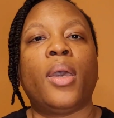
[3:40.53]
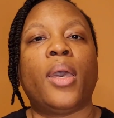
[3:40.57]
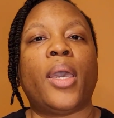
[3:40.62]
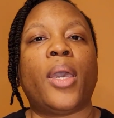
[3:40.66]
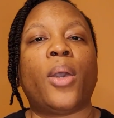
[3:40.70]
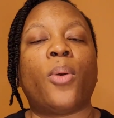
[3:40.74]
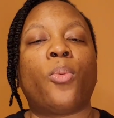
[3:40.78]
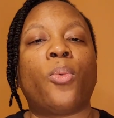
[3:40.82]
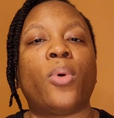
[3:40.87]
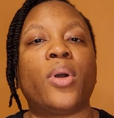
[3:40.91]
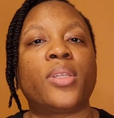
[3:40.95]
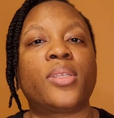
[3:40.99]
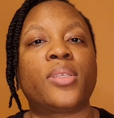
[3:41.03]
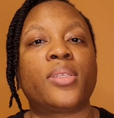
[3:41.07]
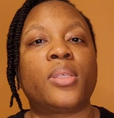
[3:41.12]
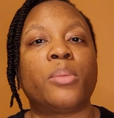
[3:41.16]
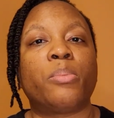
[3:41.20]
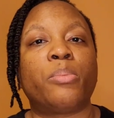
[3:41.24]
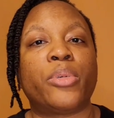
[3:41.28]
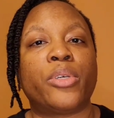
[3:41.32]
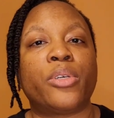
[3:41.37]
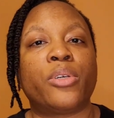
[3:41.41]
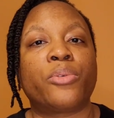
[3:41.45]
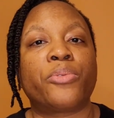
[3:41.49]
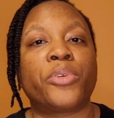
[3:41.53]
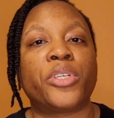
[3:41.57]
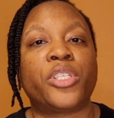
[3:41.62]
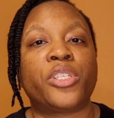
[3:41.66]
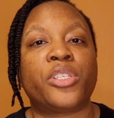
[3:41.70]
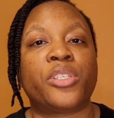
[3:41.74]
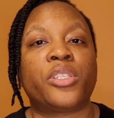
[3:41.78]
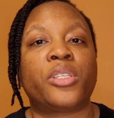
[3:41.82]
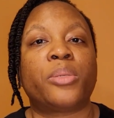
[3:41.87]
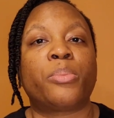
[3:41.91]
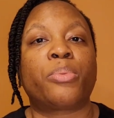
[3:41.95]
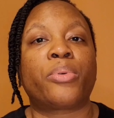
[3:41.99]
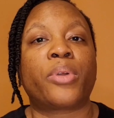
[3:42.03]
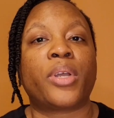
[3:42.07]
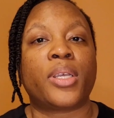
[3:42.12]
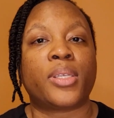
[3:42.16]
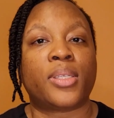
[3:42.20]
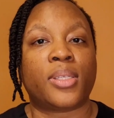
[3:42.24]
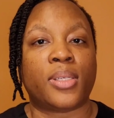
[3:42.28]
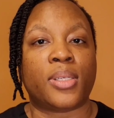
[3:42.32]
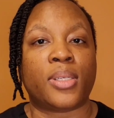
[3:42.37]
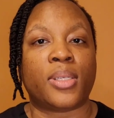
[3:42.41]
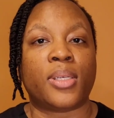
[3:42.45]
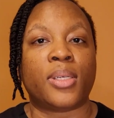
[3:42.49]
And once the bill reaches the
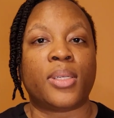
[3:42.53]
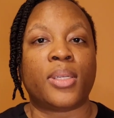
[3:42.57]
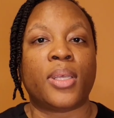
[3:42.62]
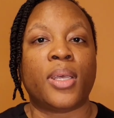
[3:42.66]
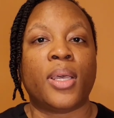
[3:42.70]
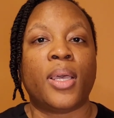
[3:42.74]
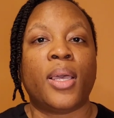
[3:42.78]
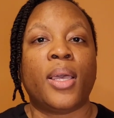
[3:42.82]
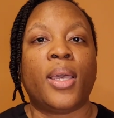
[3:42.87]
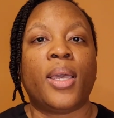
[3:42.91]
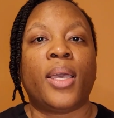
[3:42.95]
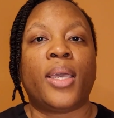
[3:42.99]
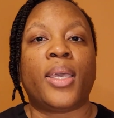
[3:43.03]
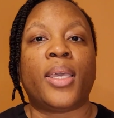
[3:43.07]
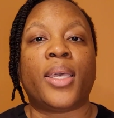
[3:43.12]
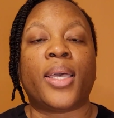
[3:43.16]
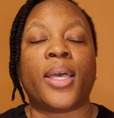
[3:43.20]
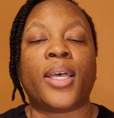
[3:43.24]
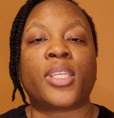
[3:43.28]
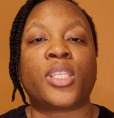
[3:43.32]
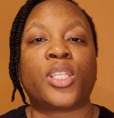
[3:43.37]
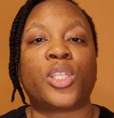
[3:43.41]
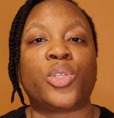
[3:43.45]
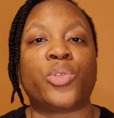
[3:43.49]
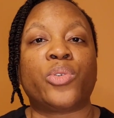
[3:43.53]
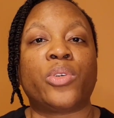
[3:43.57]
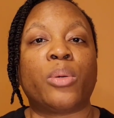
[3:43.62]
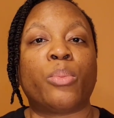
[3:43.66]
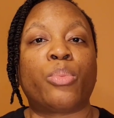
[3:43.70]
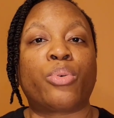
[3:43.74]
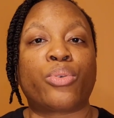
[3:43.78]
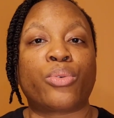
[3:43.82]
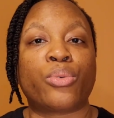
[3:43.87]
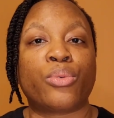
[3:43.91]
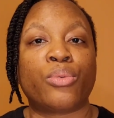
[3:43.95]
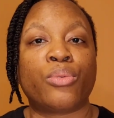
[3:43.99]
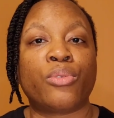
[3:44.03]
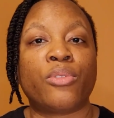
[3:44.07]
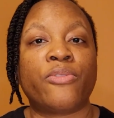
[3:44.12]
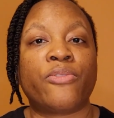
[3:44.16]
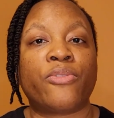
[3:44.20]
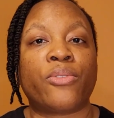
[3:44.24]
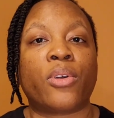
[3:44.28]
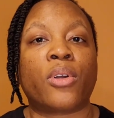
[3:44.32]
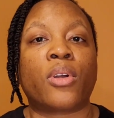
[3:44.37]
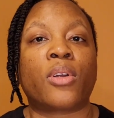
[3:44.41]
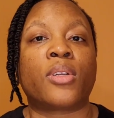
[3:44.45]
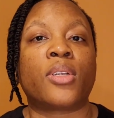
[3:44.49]
president, he has to approve
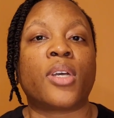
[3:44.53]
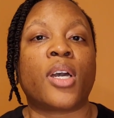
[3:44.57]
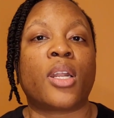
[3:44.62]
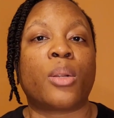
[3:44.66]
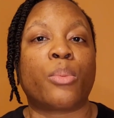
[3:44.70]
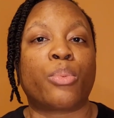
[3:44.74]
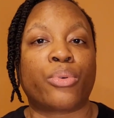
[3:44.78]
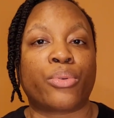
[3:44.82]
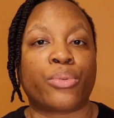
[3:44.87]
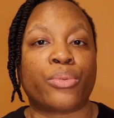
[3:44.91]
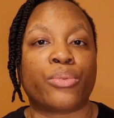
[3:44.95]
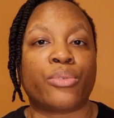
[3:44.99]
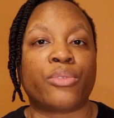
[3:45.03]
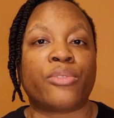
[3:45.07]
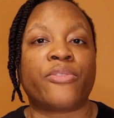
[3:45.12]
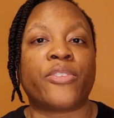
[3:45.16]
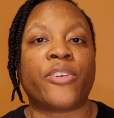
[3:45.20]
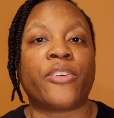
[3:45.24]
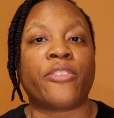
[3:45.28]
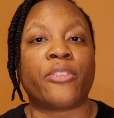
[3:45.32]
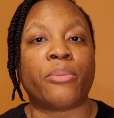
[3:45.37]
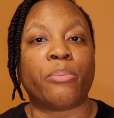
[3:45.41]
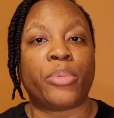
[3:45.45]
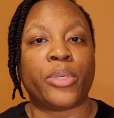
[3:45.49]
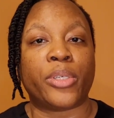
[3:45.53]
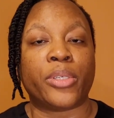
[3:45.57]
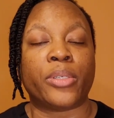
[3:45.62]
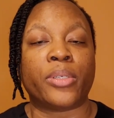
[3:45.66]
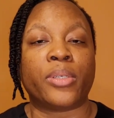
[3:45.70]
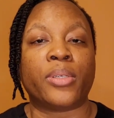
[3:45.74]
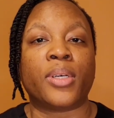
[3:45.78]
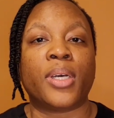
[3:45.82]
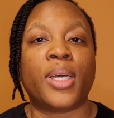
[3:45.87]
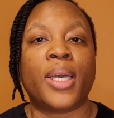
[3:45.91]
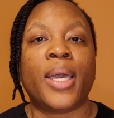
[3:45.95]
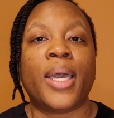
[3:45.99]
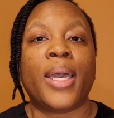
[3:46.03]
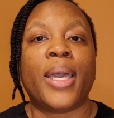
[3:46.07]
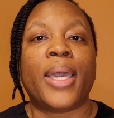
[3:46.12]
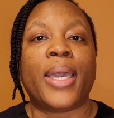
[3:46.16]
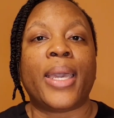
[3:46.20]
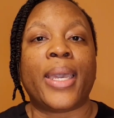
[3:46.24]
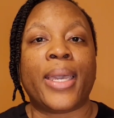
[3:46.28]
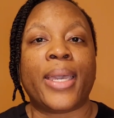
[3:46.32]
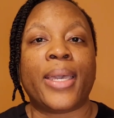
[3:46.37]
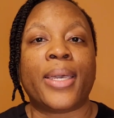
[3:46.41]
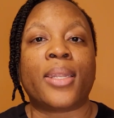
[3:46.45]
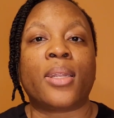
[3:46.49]
or not approve of the bill.
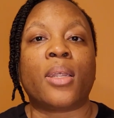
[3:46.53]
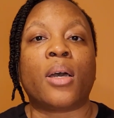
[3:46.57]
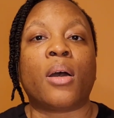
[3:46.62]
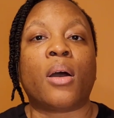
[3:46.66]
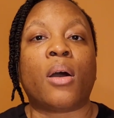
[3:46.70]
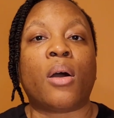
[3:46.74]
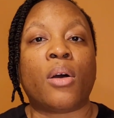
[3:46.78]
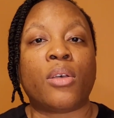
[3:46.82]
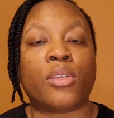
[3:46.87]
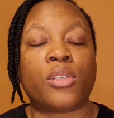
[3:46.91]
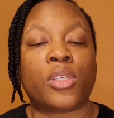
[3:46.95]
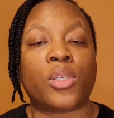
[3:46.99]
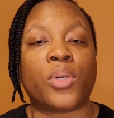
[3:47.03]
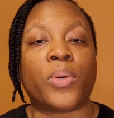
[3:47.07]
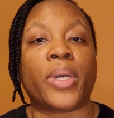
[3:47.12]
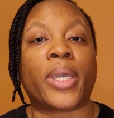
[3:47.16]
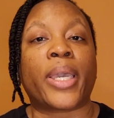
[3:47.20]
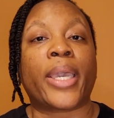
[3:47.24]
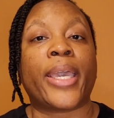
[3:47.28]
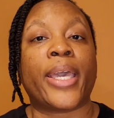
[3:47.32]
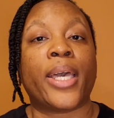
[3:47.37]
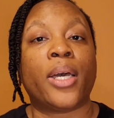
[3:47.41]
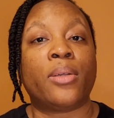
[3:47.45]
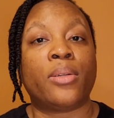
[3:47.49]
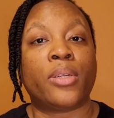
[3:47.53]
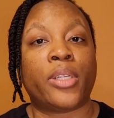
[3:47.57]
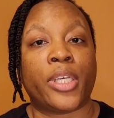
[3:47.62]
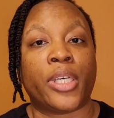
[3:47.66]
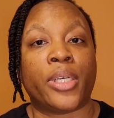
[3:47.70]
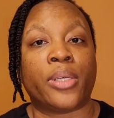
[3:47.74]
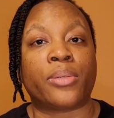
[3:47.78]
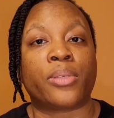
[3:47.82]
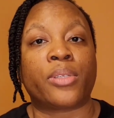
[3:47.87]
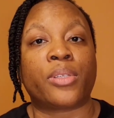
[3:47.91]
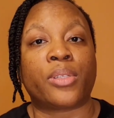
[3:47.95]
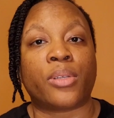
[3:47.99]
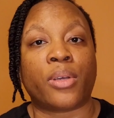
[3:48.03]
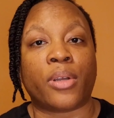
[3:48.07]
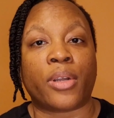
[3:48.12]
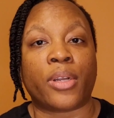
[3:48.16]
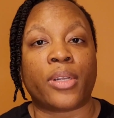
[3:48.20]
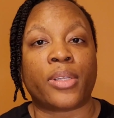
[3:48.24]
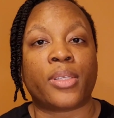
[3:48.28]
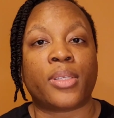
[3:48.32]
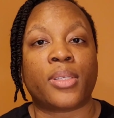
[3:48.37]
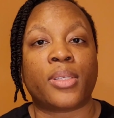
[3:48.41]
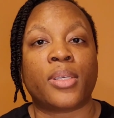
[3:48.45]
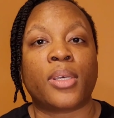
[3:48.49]
And also a countdown
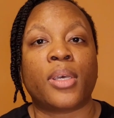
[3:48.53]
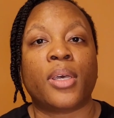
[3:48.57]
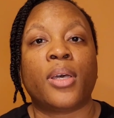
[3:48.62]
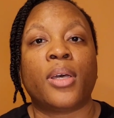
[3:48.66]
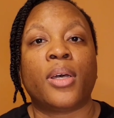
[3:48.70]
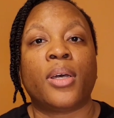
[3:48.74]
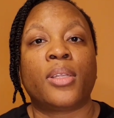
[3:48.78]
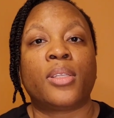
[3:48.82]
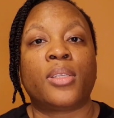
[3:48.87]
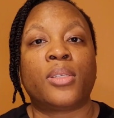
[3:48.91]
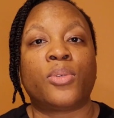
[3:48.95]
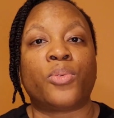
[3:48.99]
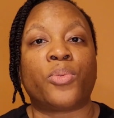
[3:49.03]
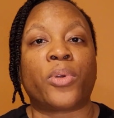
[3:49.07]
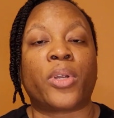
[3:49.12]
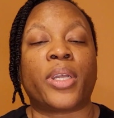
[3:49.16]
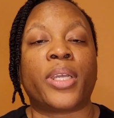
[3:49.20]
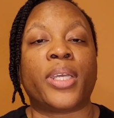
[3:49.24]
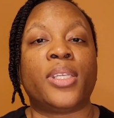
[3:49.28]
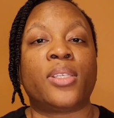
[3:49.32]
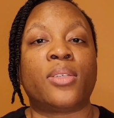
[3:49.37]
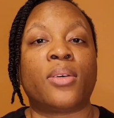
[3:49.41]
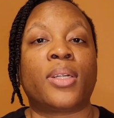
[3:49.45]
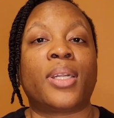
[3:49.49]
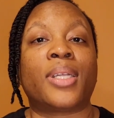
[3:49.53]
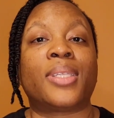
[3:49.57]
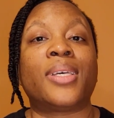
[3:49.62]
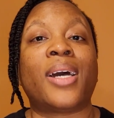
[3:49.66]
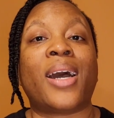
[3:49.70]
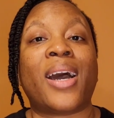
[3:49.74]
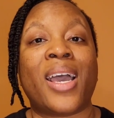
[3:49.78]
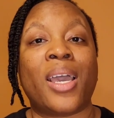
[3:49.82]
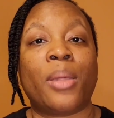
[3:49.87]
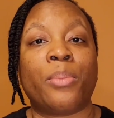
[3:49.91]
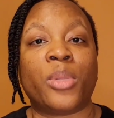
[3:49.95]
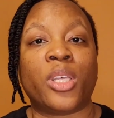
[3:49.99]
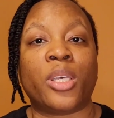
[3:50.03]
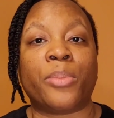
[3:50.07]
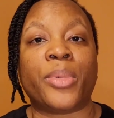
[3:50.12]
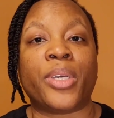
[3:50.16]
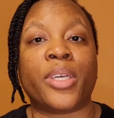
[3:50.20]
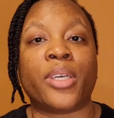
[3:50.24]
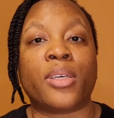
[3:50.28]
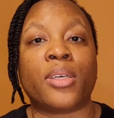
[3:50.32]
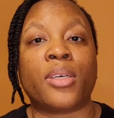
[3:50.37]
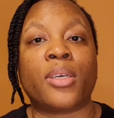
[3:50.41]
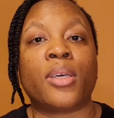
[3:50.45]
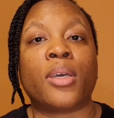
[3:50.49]
starts to where he's on a time
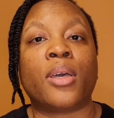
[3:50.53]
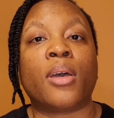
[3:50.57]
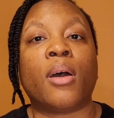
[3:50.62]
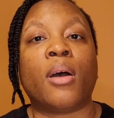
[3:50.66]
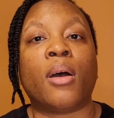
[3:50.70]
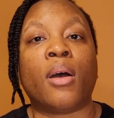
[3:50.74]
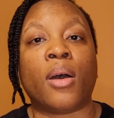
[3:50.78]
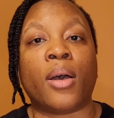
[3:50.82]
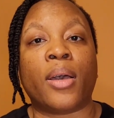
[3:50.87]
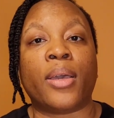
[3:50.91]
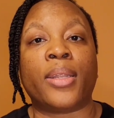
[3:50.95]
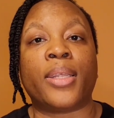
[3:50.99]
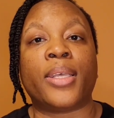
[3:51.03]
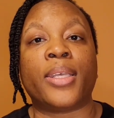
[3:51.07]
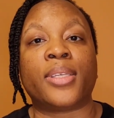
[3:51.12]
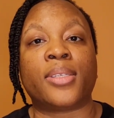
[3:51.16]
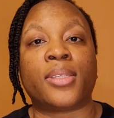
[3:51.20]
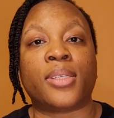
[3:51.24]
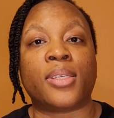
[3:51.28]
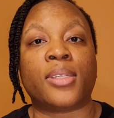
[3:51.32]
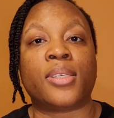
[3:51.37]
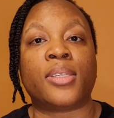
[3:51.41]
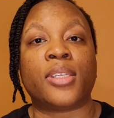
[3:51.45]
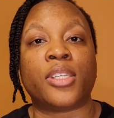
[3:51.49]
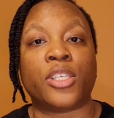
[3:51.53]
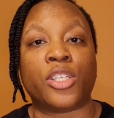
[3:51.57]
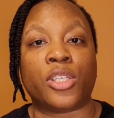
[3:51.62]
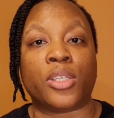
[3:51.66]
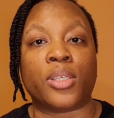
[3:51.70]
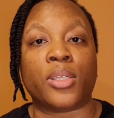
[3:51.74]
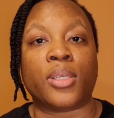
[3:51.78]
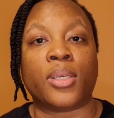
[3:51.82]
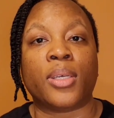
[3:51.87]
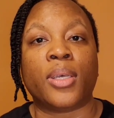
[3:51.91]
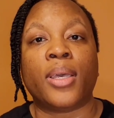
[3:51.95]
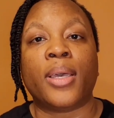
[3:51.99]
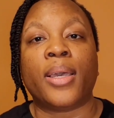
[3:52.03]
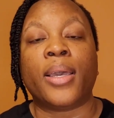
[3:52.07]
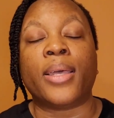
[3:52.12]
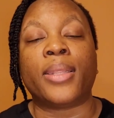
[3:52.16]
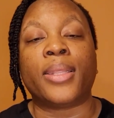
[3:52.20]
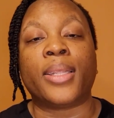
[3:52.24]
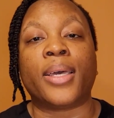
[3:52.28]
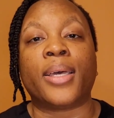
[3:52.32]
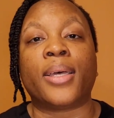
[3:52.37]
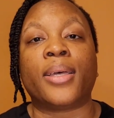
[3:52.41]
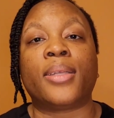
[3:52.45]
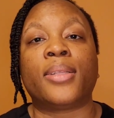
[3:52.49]
limit on his decision.
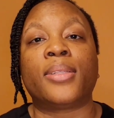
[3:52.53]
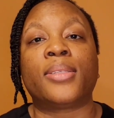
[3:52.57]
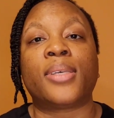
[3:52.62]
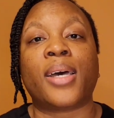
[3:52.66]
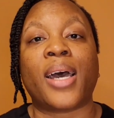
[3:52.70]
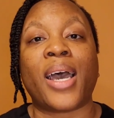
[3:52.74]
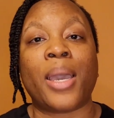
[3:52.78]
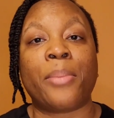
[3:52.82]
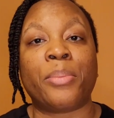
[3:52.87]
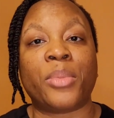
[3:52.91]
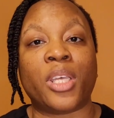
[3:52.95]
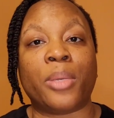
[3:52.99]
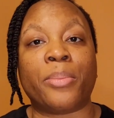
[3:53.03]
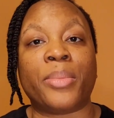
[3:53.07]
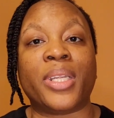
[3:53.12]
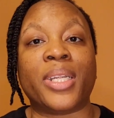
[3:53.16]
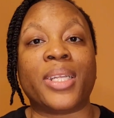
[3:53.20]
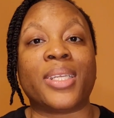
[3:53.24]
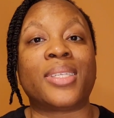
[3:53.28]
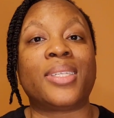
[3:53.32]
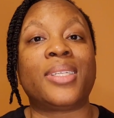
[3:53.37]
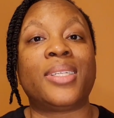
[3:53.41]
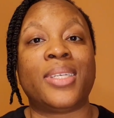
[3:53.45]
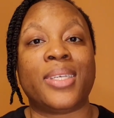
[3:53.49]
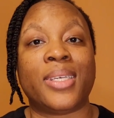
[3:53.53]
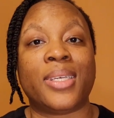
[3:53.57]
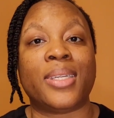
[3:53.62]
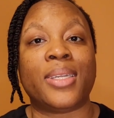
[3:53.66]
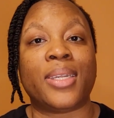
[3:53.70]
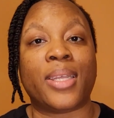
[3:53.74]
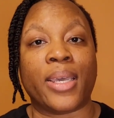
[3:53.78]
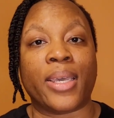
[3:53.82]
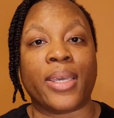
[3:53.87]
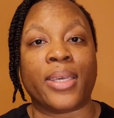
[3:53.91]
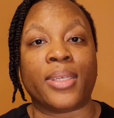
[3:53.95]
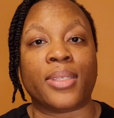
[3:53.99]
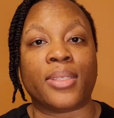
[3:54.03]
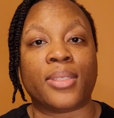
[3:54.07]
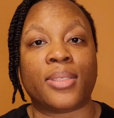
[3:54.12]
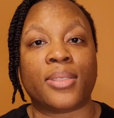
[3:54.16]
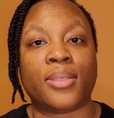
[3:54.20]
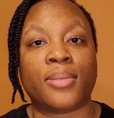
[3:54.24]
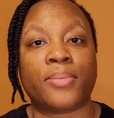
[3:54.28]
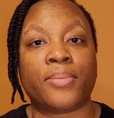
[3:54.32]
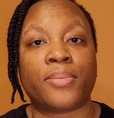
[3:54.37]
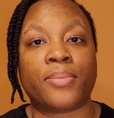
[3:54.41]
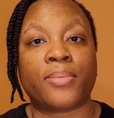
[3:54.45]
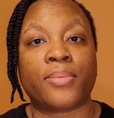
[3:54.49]
And that time limit is 10 days.